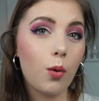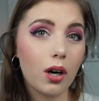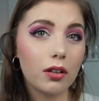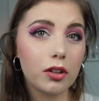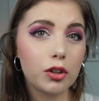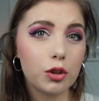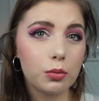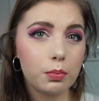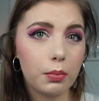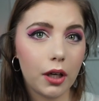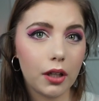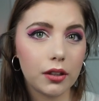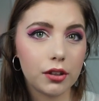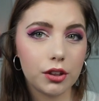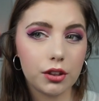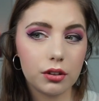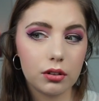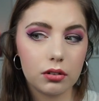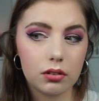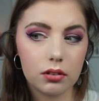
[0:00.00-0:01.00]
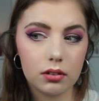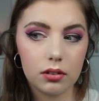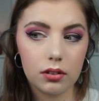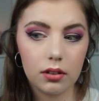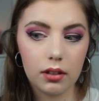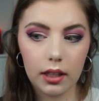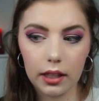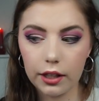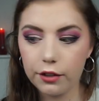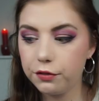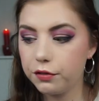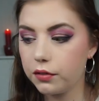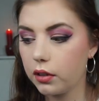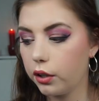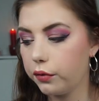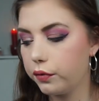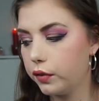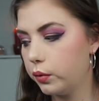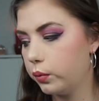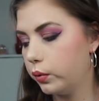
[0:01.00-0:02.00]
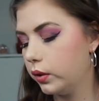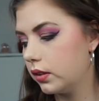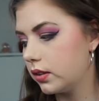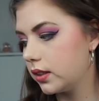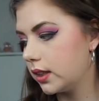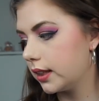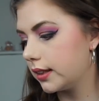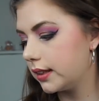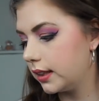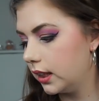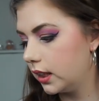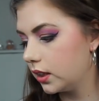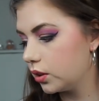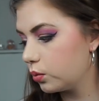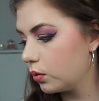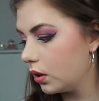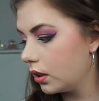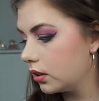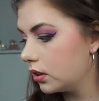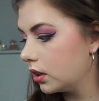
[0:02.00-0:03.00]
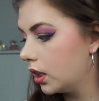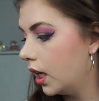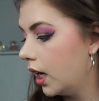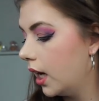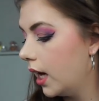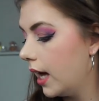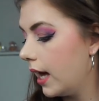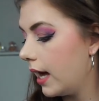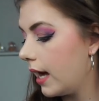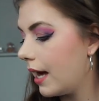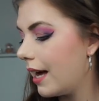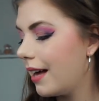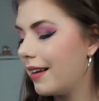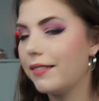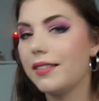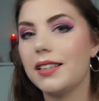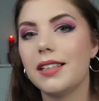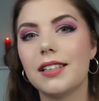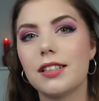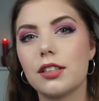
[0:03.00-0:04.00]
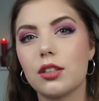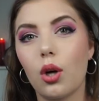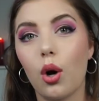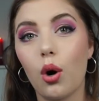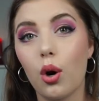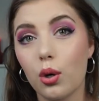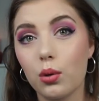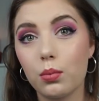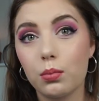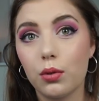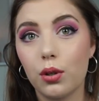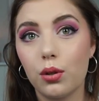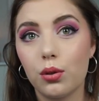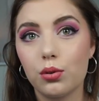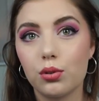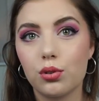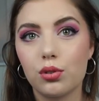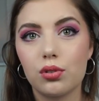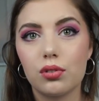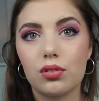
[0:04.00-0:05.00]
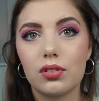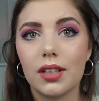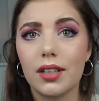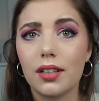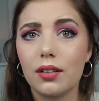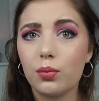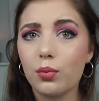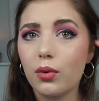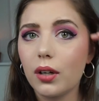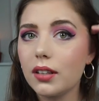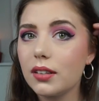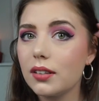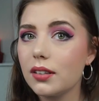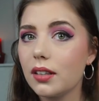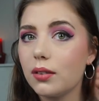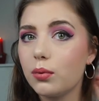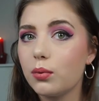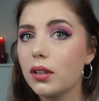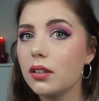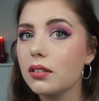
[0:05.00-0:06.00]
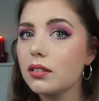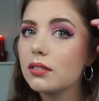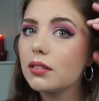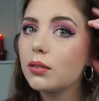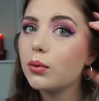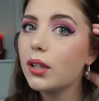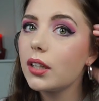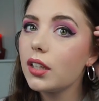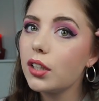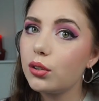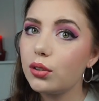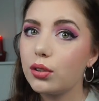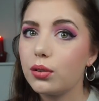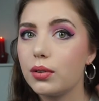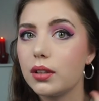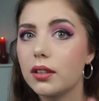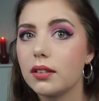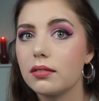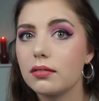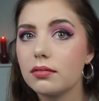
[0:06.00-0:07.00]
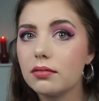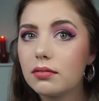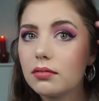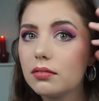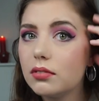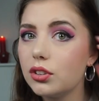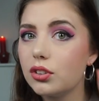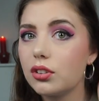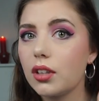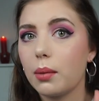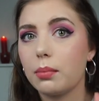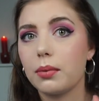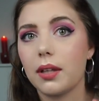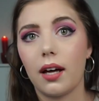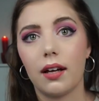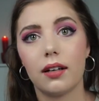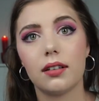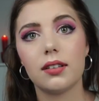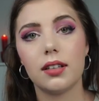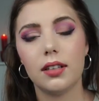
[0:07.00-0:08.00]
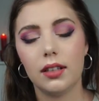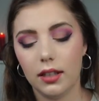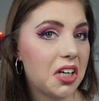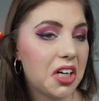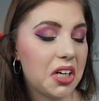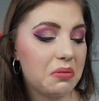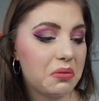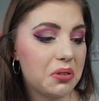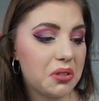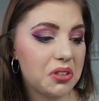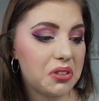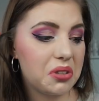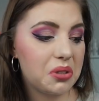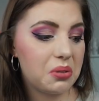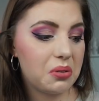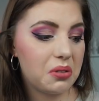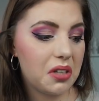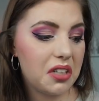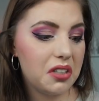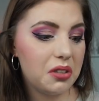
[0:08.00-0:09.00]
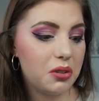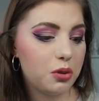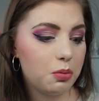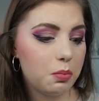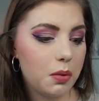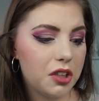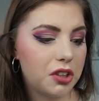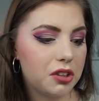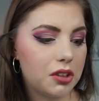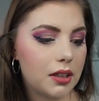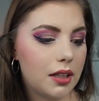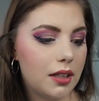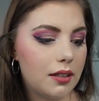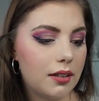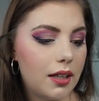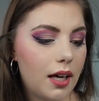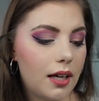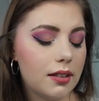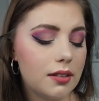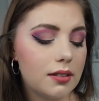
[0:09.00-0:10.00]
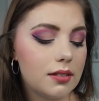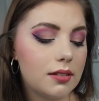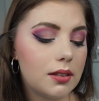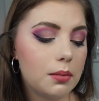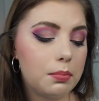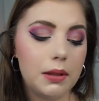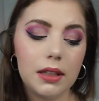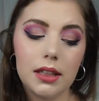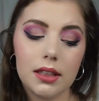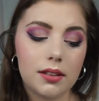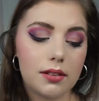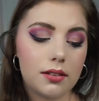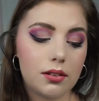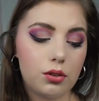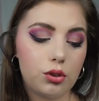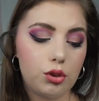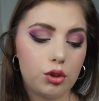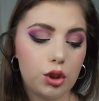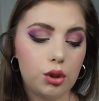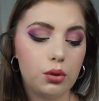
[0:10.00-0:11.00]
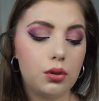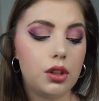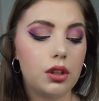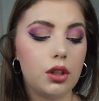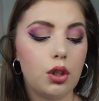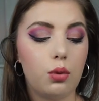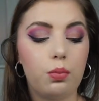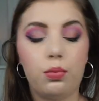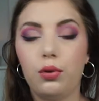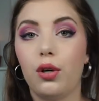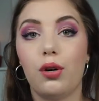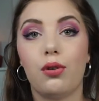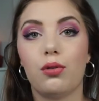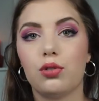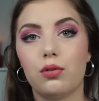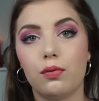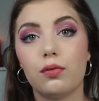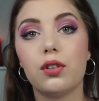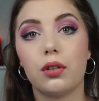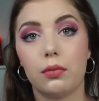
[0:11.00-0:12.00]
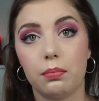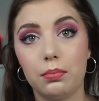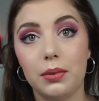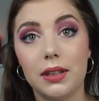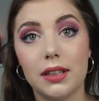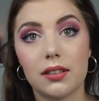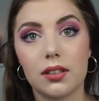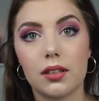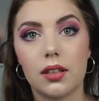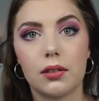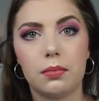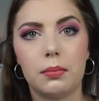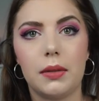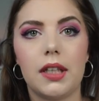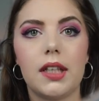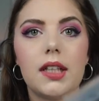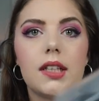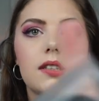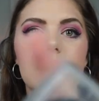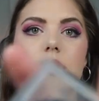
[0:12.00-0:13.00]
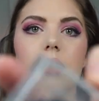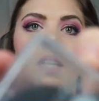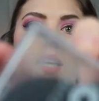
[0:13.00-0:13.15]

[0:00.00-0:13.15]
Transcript: one sponge left of the Real Techniques one and it's almost dead. What, what, what are you doing? Stop that. I wanted to try a new sponge and that is the BH Studio Pros from BH Cosmetics.